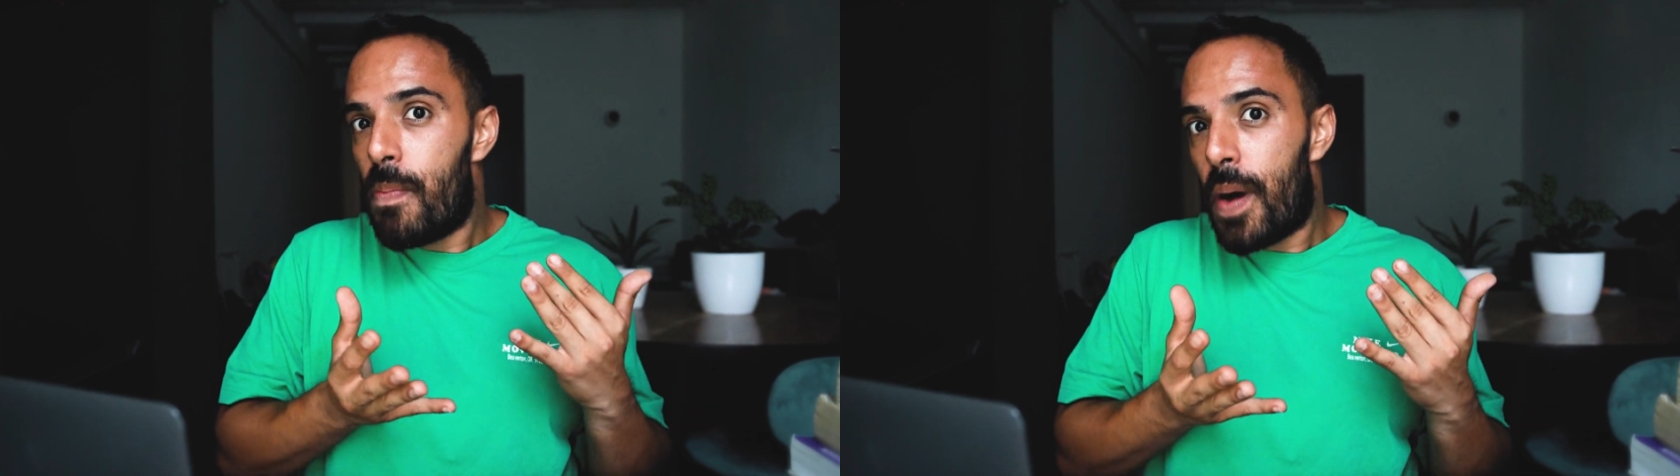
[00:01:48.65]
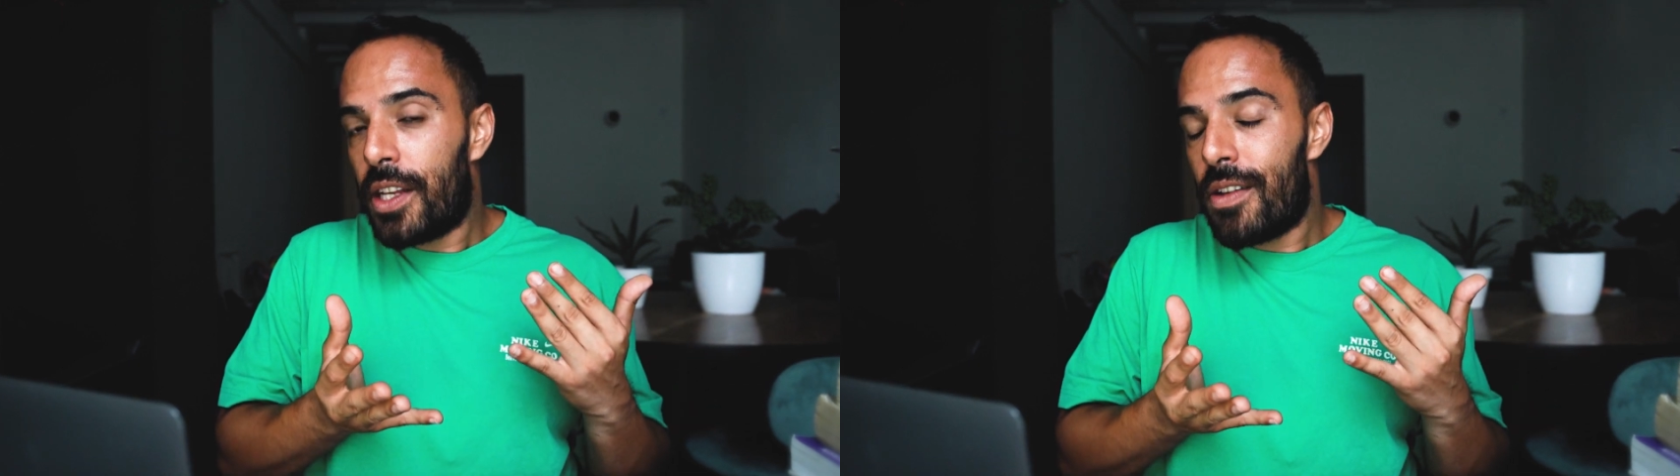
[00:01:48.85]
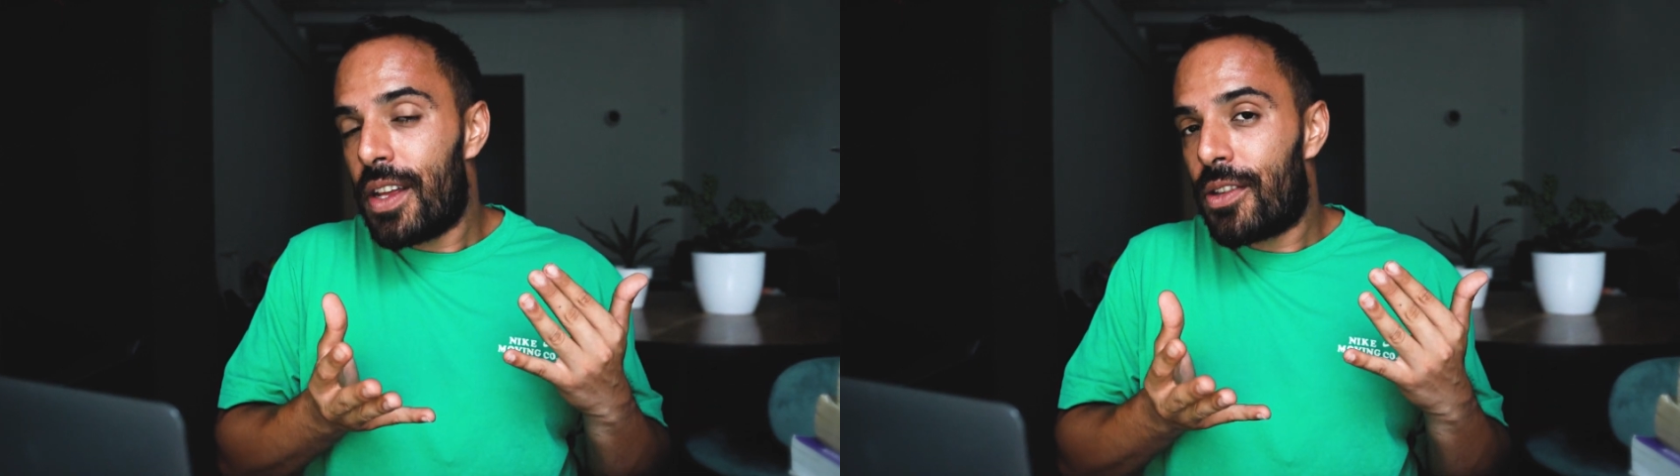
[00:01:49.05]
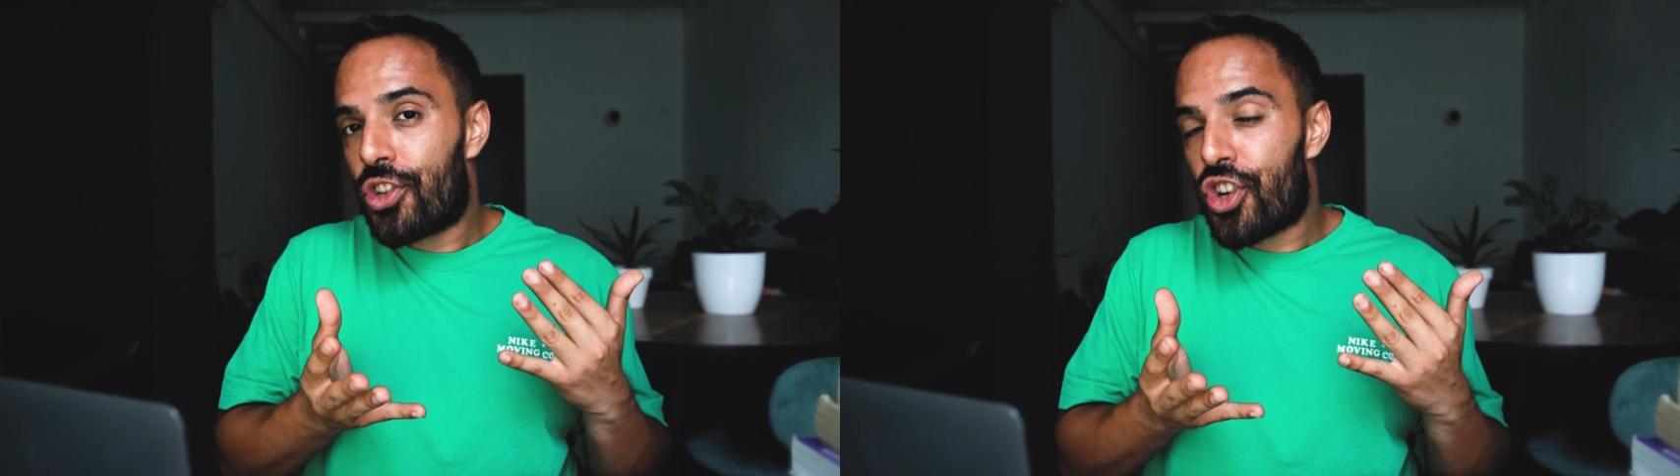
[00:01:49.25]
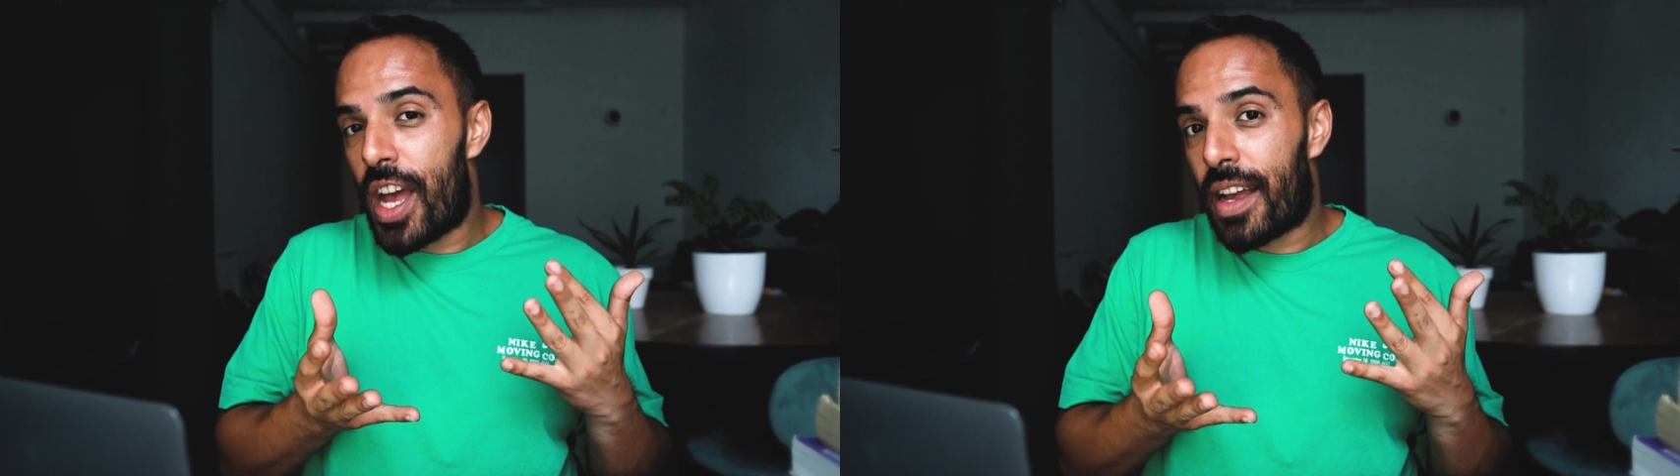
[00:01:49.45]
but you need to
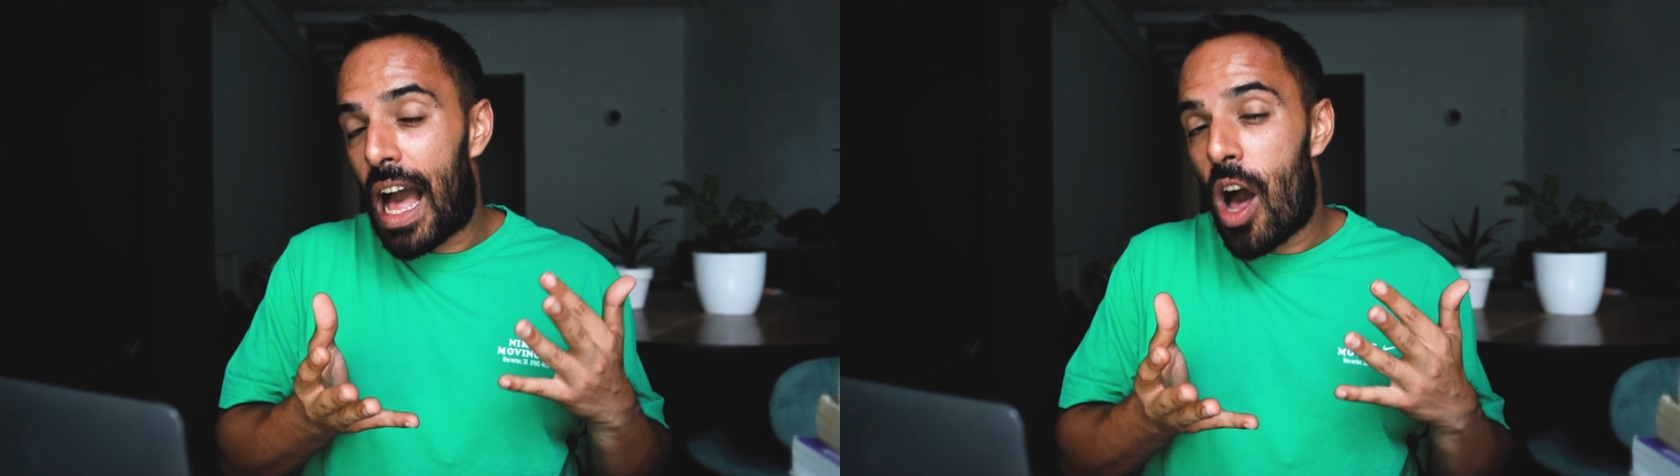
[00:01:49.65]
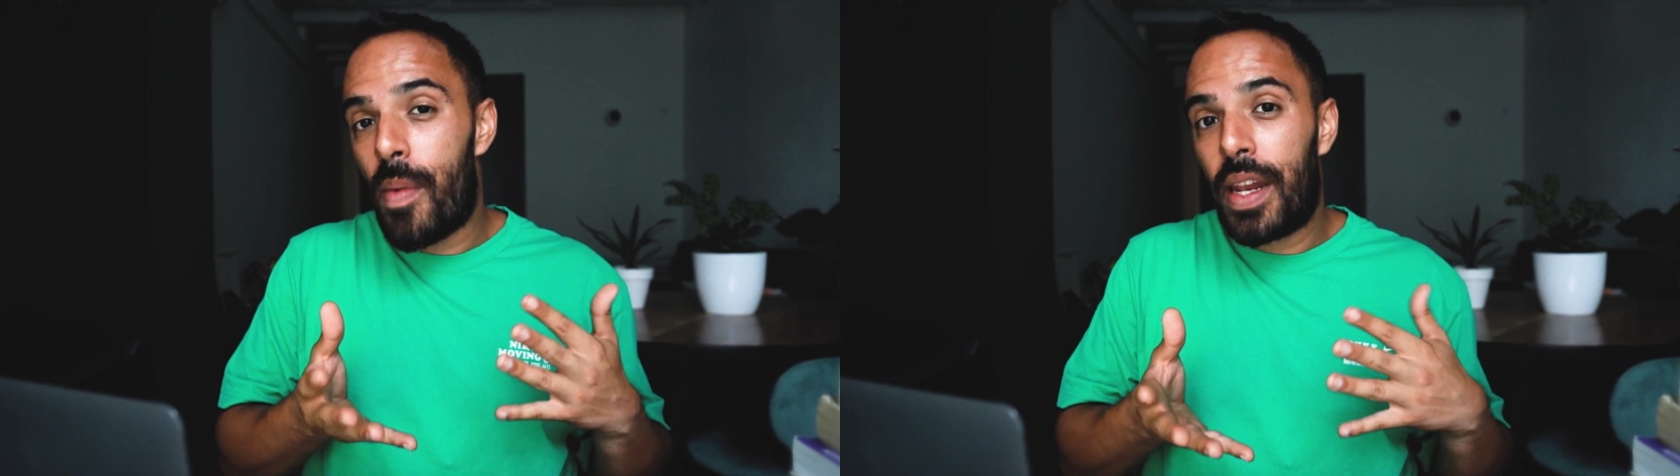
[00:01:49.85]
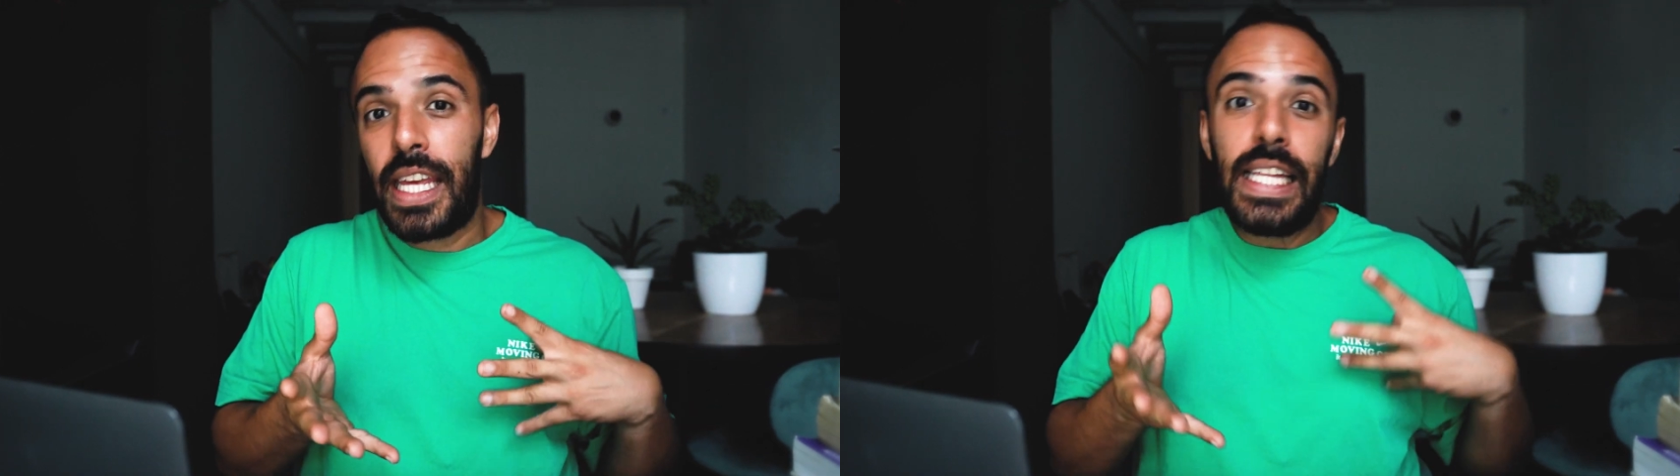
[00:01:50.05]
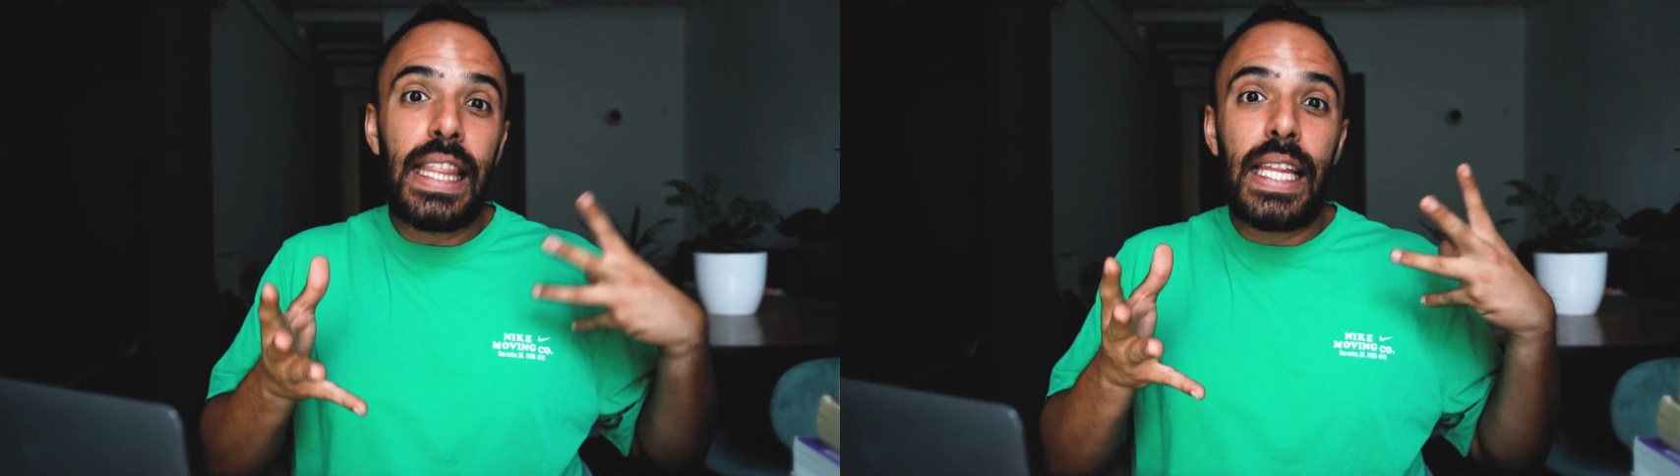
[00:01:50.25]
check how many